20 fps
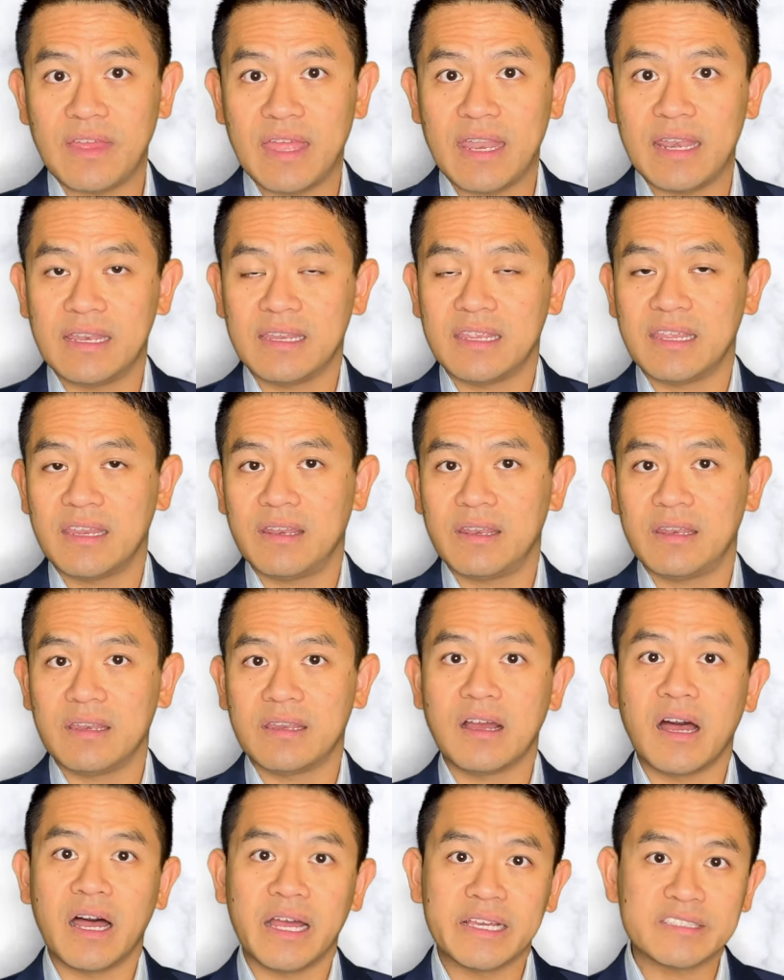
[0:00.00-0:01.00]
and can
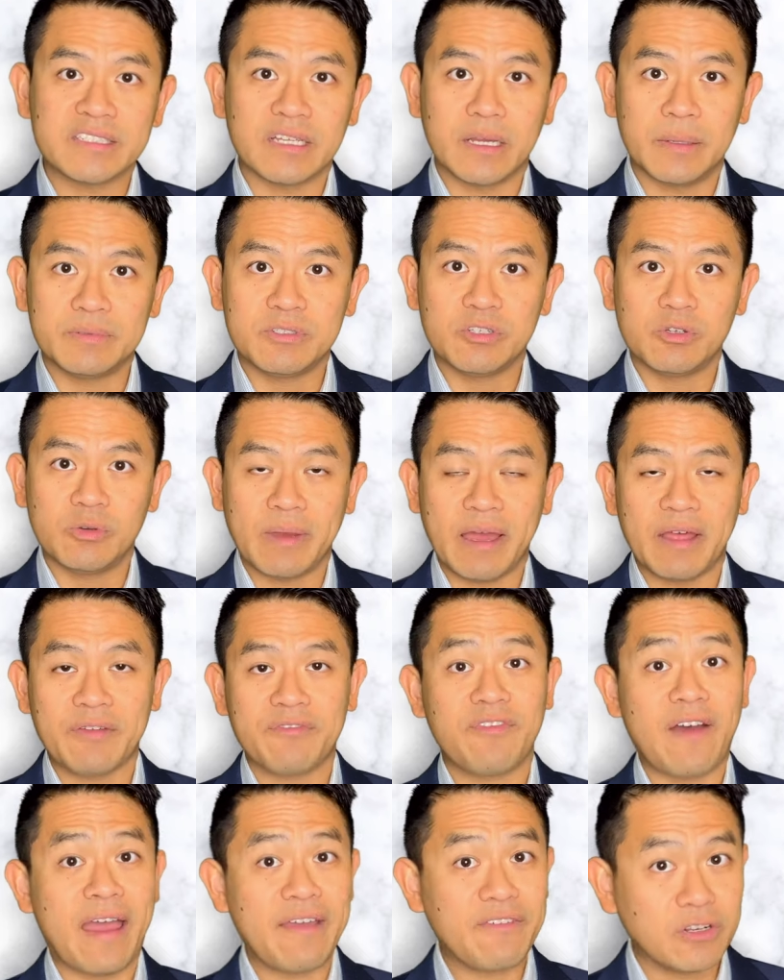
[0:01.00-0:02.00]
cost up to
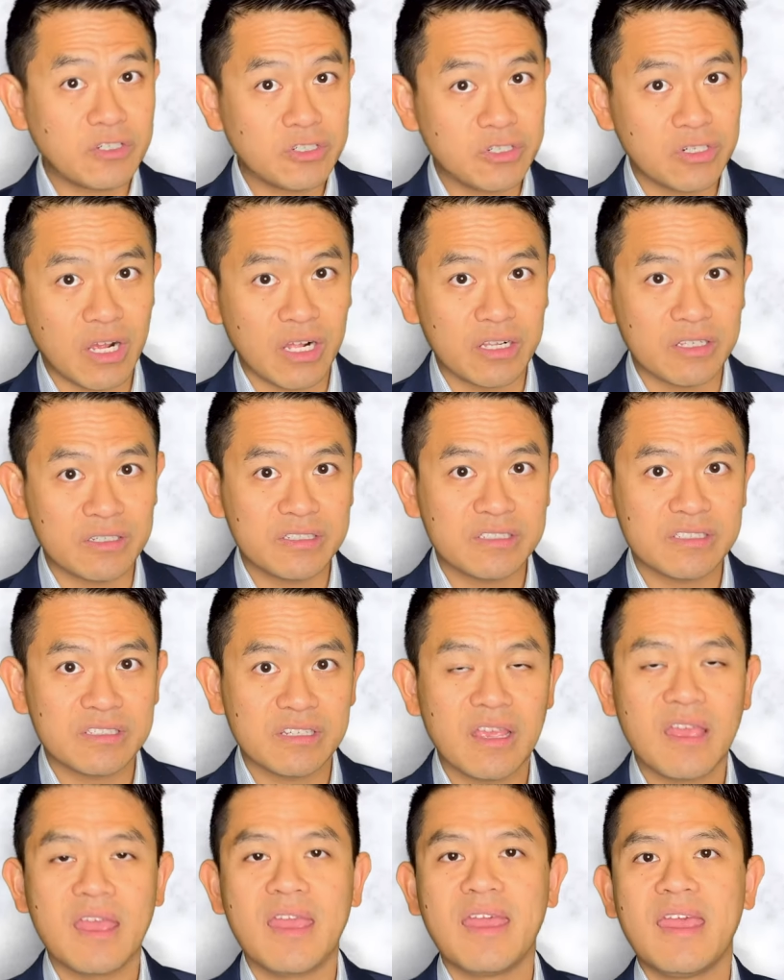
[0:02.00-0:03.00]
about $500.
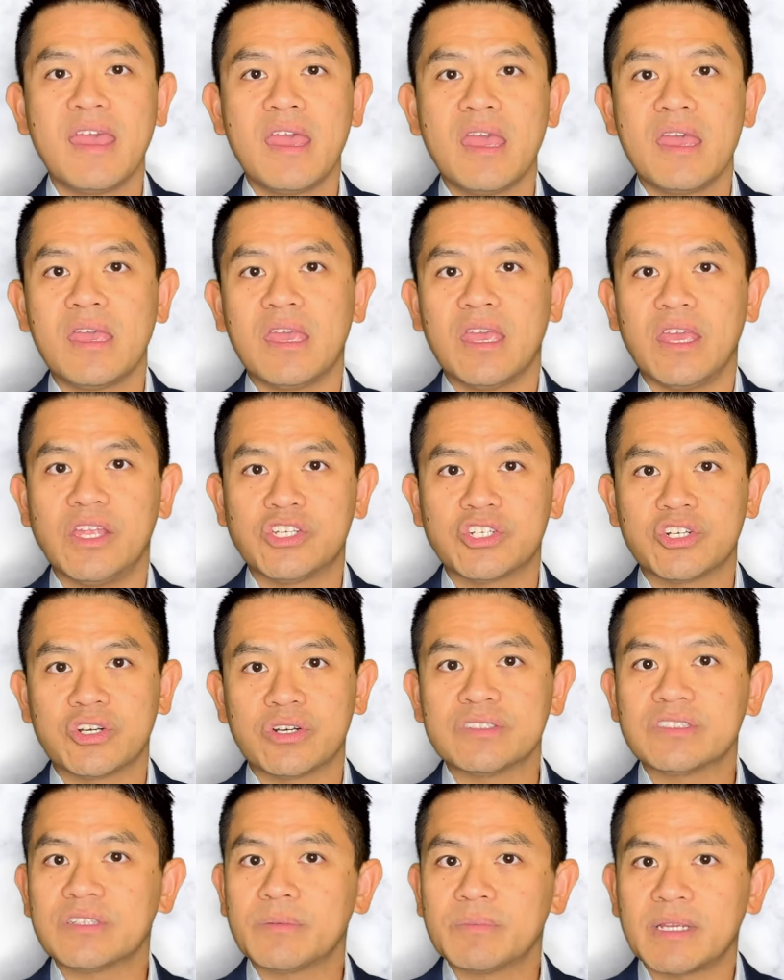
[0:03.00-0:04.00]

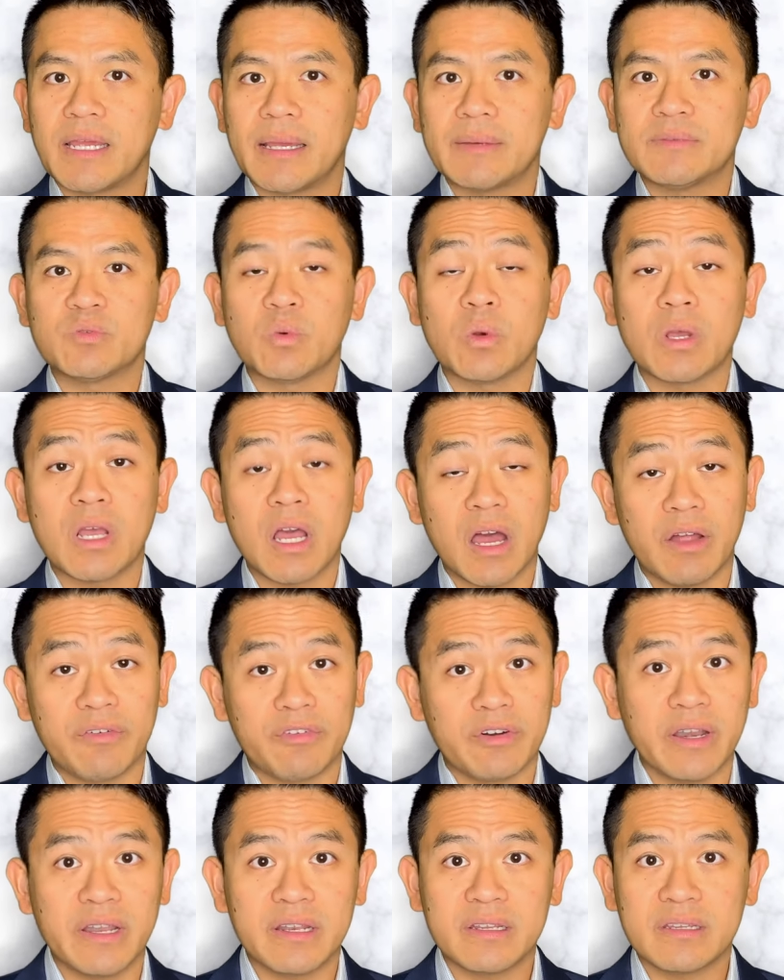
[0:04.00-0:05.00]
Insurance sometimes will
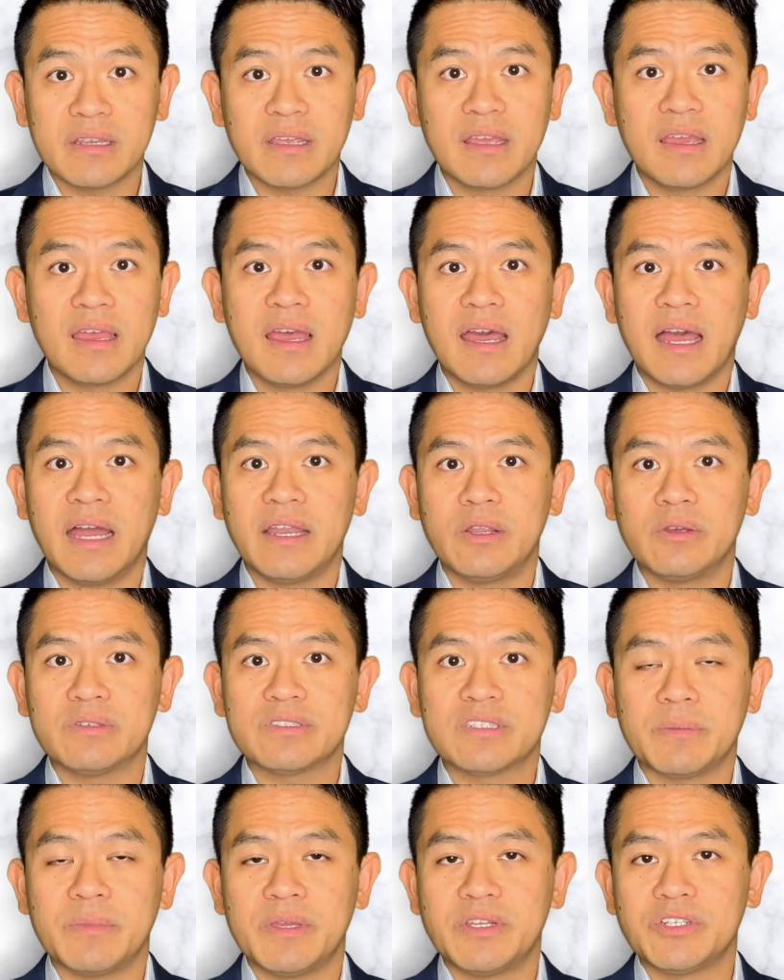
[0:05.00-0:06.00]
cover it. I know
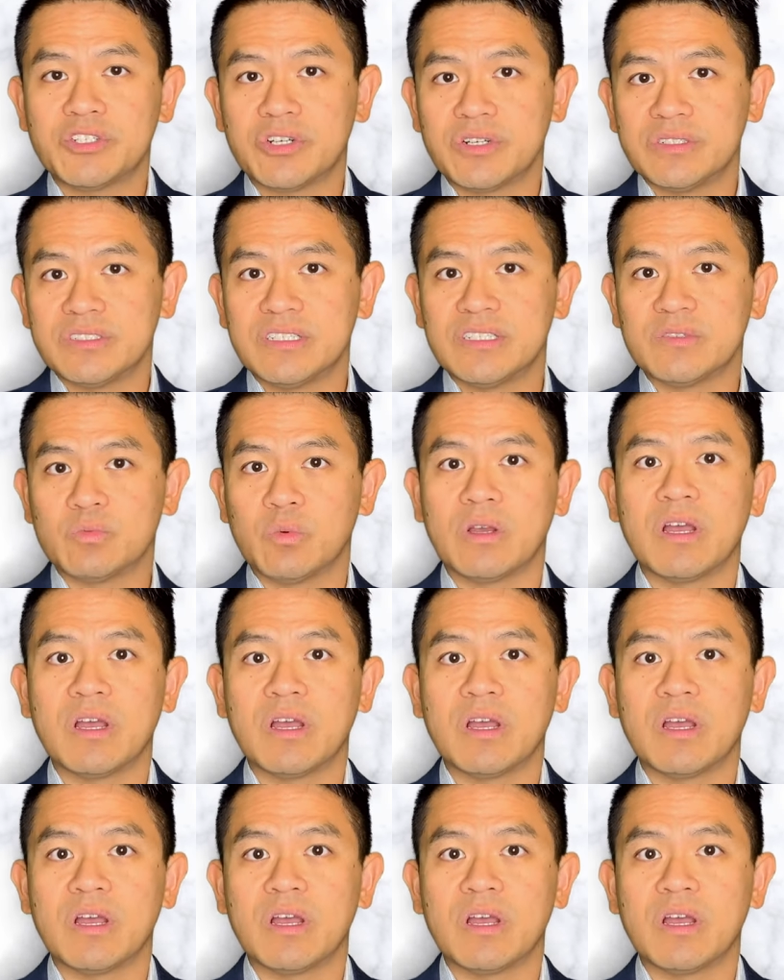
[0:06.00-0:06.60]
some insurances will